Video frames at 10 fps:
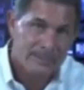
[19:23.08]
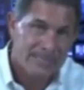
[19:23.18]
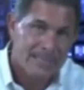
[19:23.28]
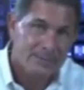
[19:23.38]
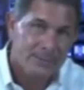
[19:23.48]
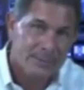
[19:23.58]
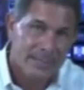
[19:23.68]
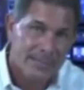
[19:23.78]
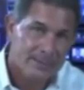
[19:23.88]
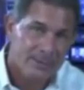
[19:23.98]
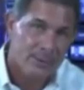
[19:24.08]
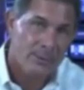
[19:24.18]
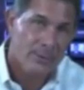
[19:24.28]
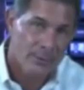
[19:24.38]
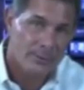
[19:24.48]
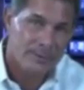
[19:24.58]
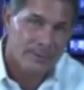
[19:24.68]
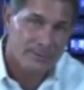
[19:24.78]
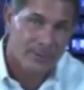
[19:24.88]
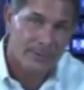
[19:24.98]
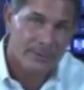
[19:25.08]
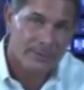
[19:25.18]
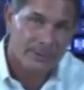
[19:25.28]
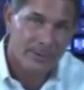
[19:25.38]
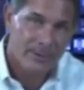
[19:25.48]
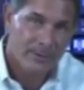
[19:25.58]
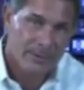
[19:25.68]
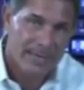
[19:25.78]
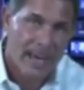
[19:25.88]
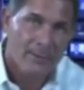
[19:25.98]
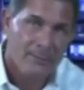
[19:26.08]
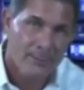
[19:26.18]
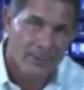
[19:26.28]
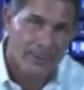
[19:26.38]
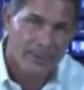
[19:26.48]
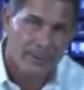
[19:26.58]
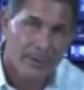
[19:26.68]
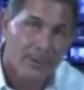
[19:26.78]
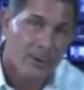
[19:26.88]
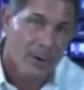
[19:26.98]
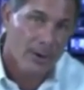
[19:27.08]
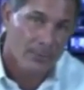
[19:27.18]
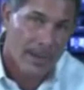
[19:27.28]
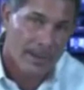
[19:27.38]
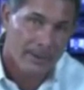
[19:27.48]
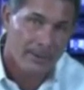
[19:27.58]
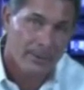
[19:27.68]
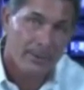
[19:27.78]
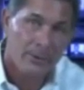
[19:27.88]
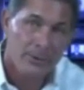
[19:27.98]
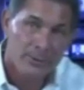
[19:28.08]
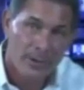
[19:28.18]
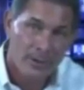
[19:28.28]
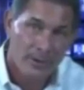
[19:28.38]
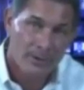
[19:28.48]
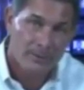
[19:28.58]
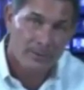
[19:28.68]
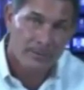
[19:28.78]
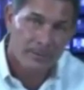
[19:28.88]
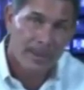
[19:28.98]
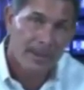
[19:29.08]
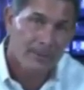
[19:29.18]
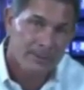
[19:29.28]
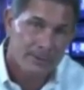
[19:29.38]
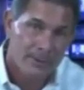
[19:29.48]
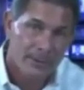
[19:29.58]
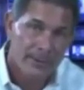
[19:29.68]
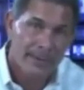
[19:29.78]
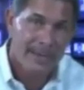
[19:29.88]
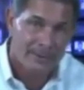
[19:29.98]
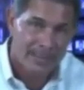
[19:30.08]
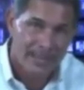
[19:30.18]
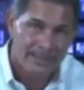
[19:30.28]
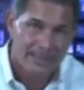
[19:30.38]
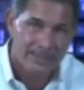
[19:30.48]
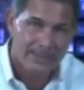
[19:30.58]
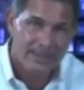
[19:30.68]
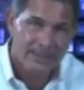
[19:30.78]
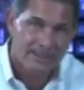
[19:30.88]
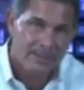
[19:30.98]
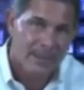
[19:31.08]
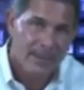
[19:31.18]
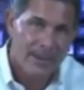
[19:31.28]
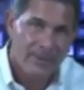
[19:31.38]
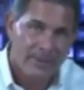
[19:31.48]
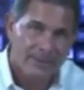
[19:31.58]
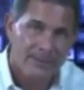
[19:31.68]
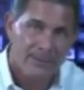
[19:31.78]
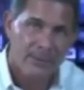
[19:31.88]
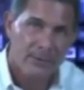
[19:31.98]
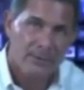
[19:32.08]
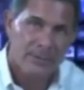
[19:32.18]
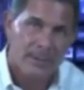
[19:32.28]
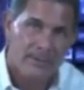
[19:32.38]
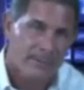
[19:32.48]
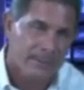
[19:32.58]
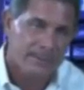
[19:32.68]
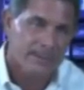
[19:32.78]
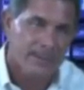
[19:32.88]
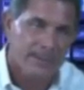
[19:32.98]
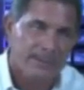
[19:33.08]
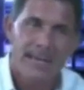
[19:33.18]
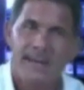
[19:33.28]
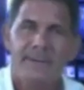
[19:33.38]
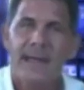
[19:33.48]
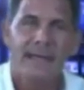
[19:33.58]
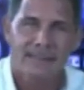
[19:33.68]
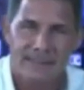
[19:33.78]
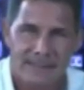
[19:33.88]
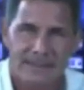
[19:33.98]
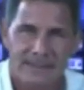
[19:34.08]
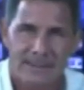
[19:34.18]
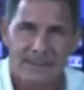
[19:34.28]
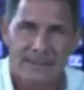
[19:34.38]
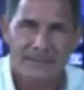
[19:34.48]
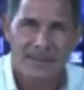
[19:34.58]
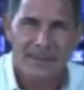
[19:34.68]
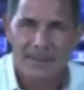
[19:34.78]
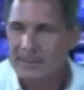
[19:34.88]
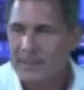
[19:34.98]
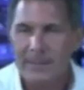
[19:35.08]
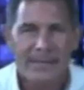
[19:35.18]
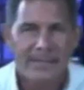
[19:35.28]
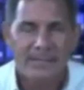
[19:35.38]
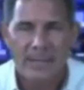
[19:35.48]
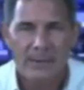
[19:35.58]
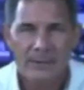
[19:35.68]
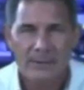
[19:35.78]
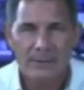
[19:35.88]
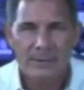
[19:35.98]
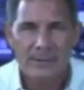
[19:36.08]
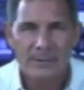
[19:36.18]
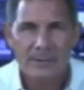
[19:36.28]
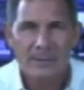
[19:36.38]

And what's interesting is two-thirds of the distributors are in California, Colorado, Utah, Arizona, and now Texas. So think about this. If you know somebody from the state of Kansas to the East Coast,